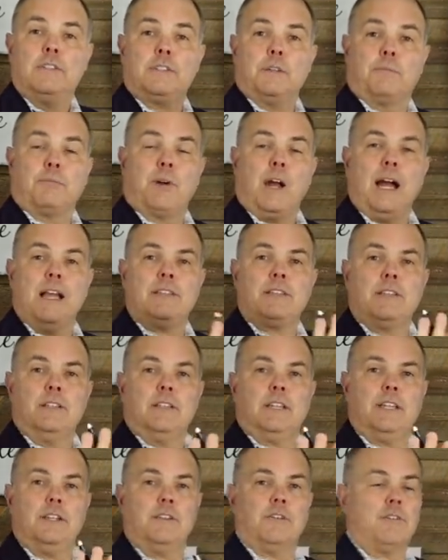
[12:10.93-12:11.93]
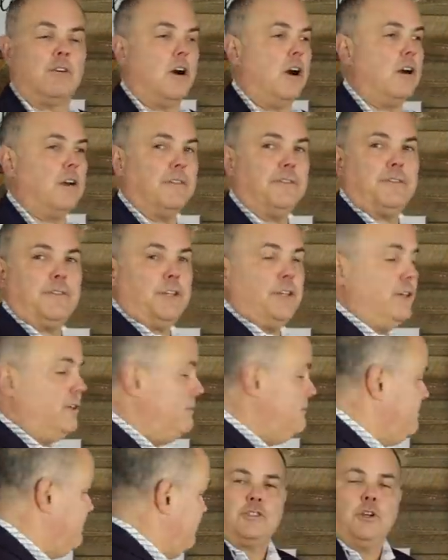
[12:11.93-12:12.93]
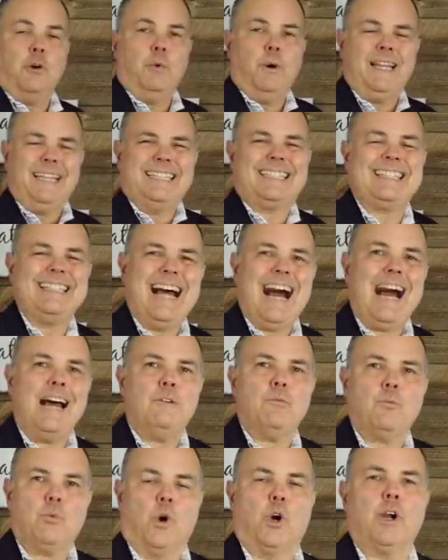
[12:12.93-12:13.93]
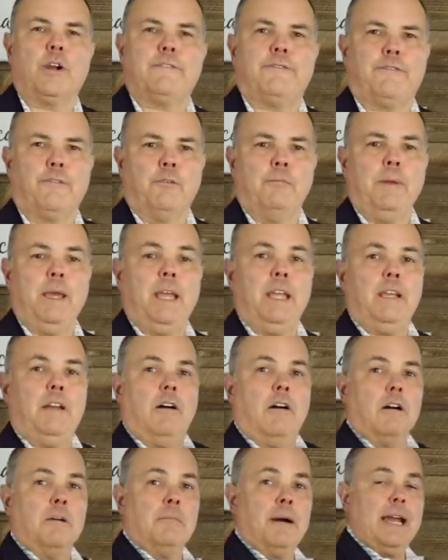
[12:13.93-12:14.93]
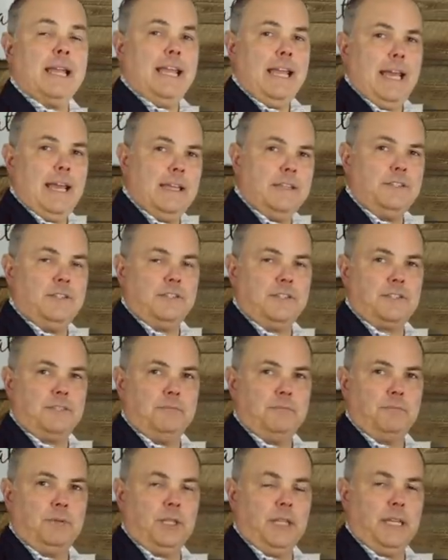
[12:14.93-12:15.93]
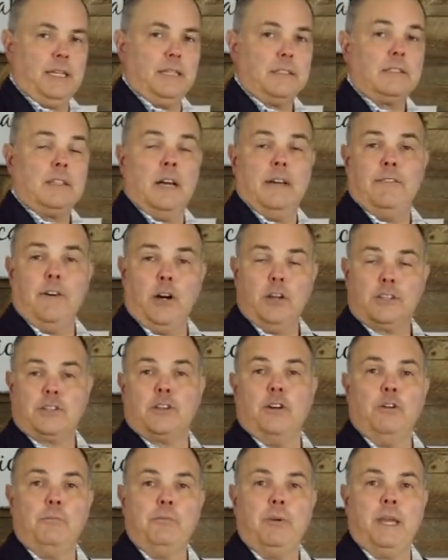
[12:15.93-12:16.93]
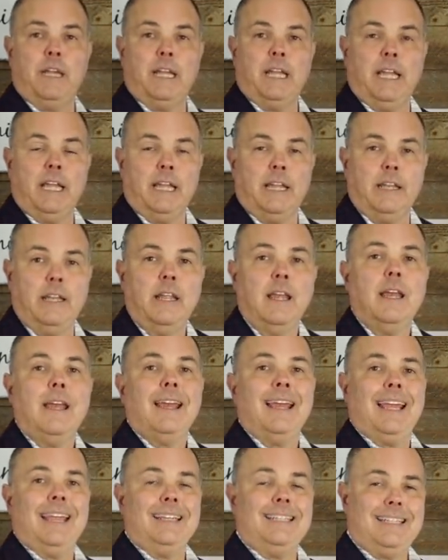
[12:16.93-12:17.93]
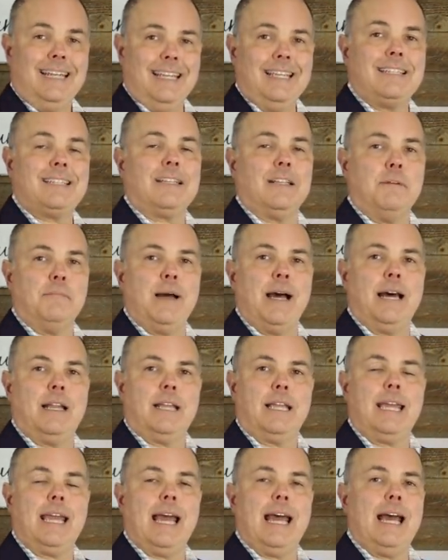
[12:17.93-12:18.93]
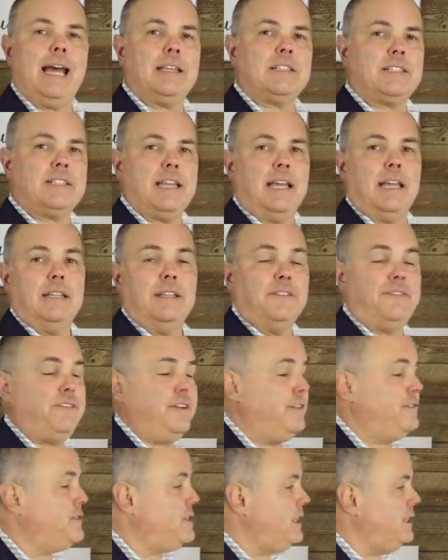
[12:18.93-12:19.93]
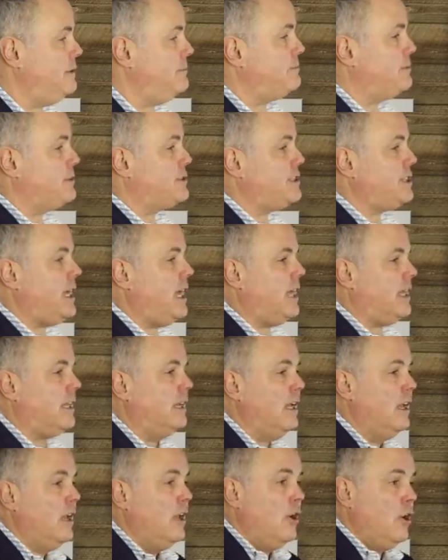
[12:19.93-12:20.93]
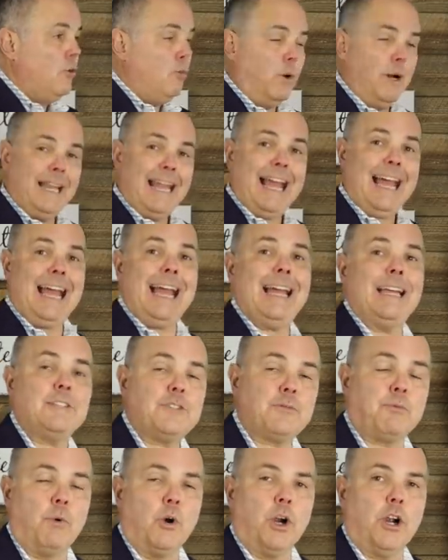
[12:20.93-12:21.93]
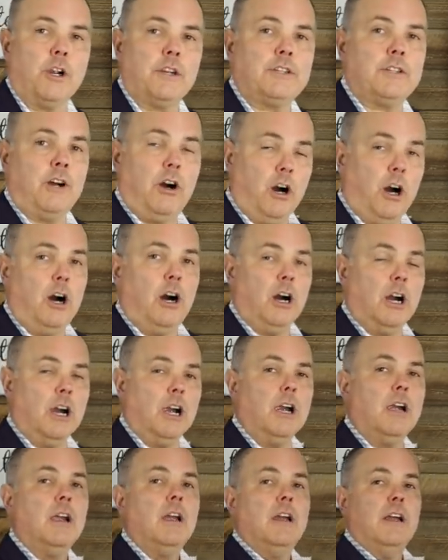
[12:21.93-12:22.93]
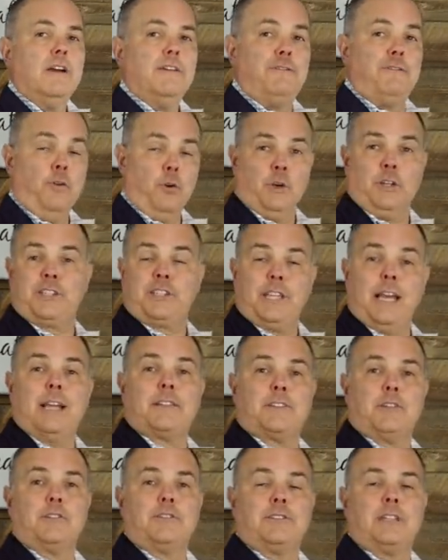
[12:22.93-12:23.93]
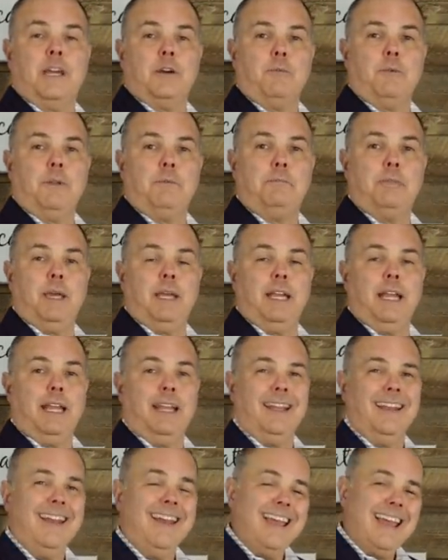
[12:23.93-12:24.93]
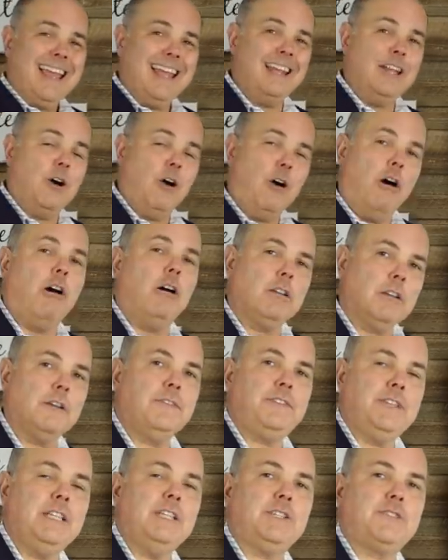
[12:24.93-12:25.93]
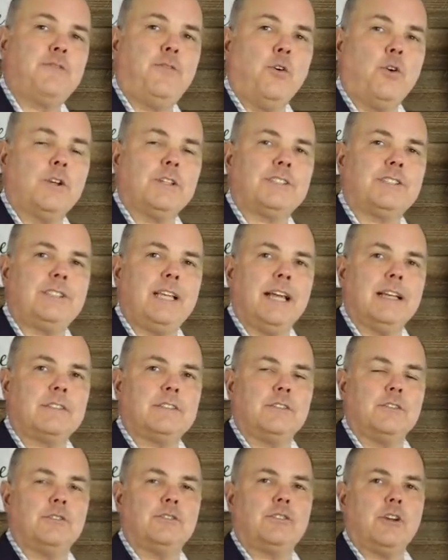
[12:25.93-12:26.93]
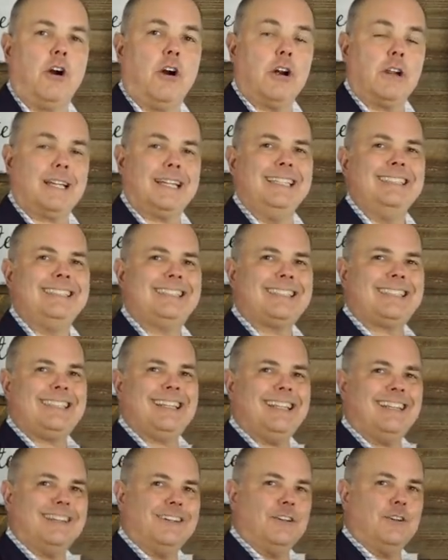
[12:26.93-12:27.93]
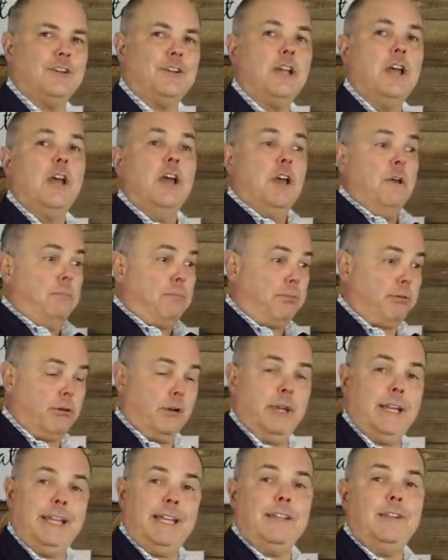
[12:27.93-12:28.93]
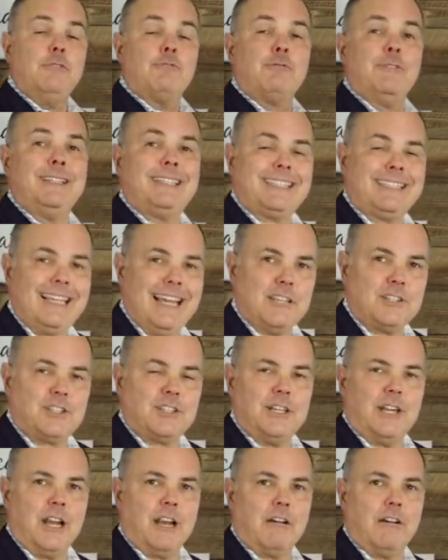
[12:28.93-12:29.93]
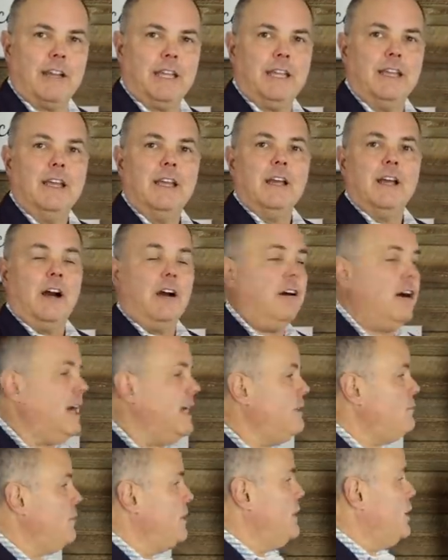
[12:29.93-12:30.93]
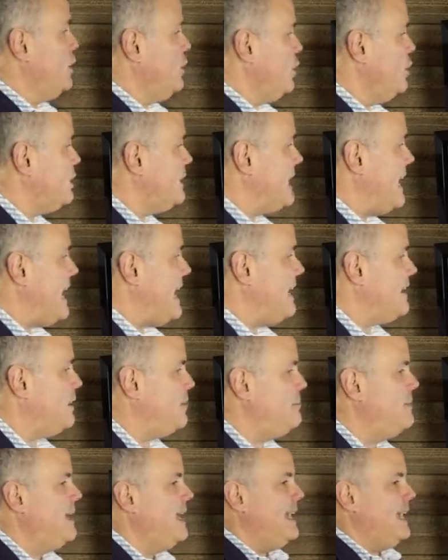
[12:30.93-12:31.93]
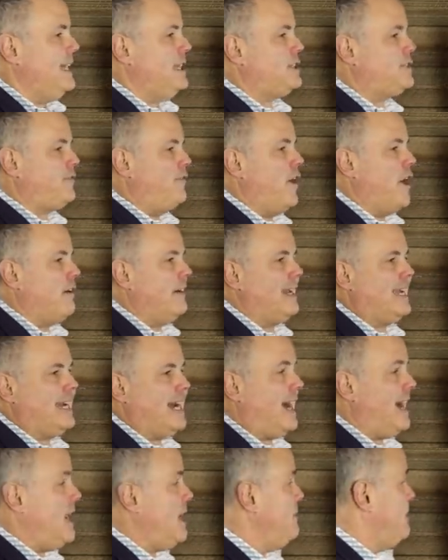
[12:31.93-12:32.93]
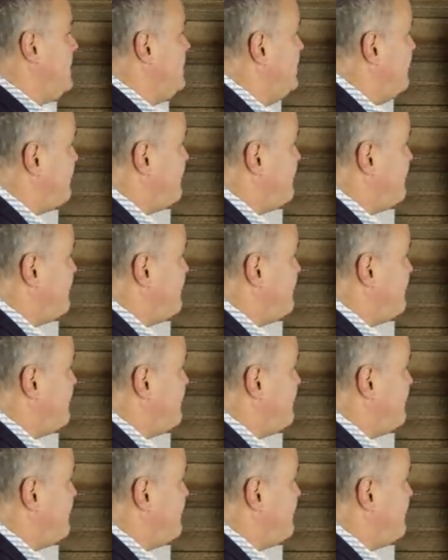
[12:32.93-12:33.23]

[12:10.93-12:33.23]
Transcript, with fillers: Surprisingly, there are a few. So what has not worked for me are my hedges in place. I've also been in a decent amount of cash, ten to fifteen percent. What has worked are four sectors that we've been in. And all of these four sectors are considered pre-recessionary. All right, when you look at them, it's very common.